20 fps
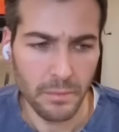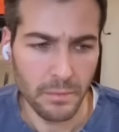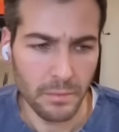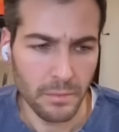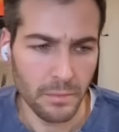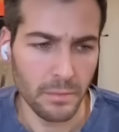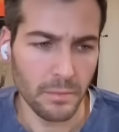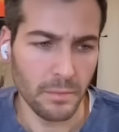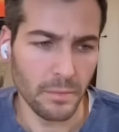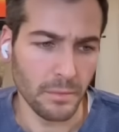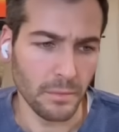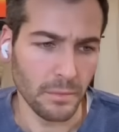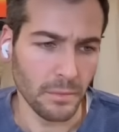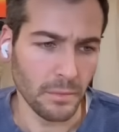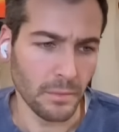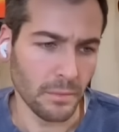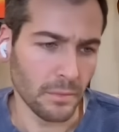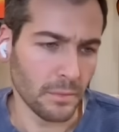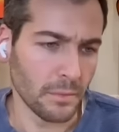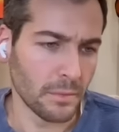
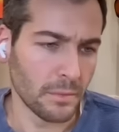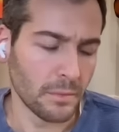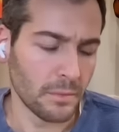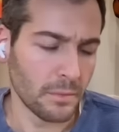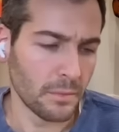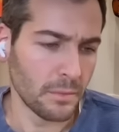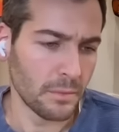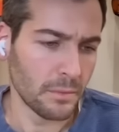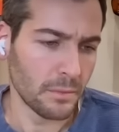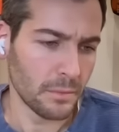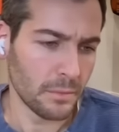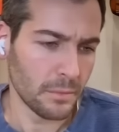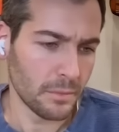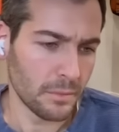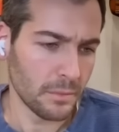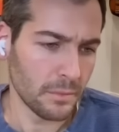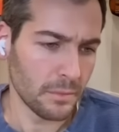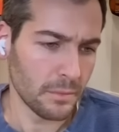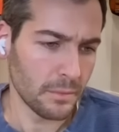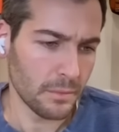
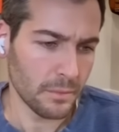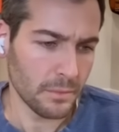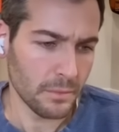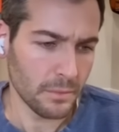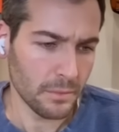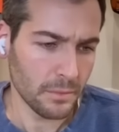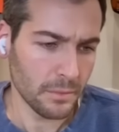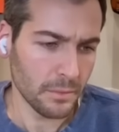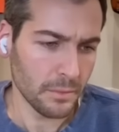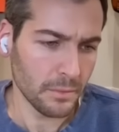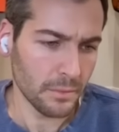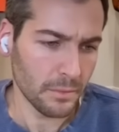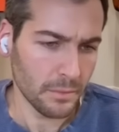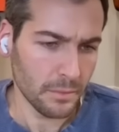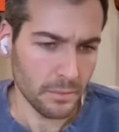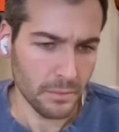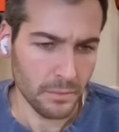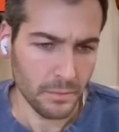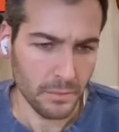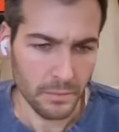
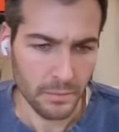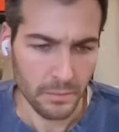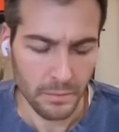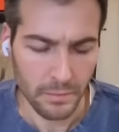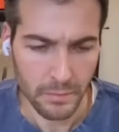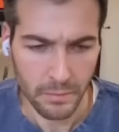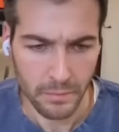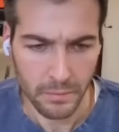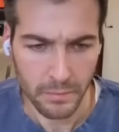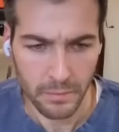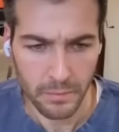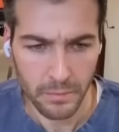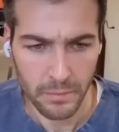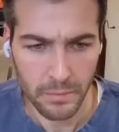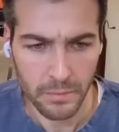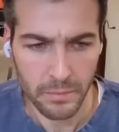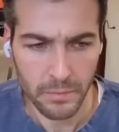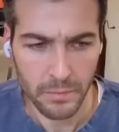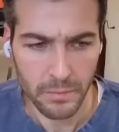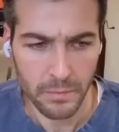
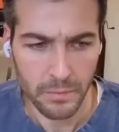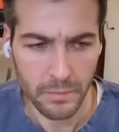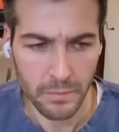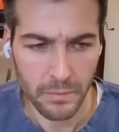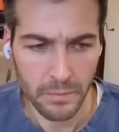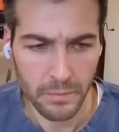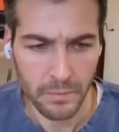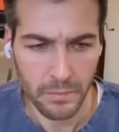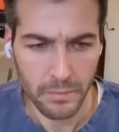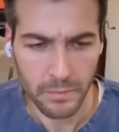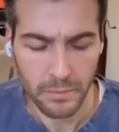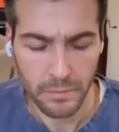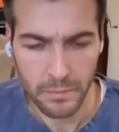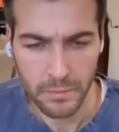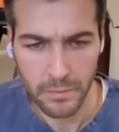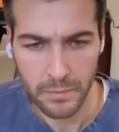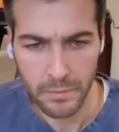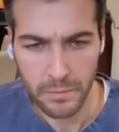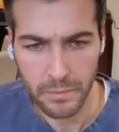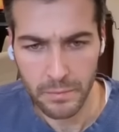
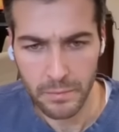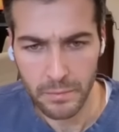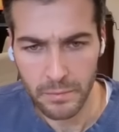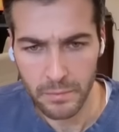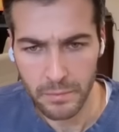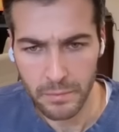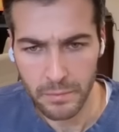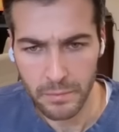[no speech]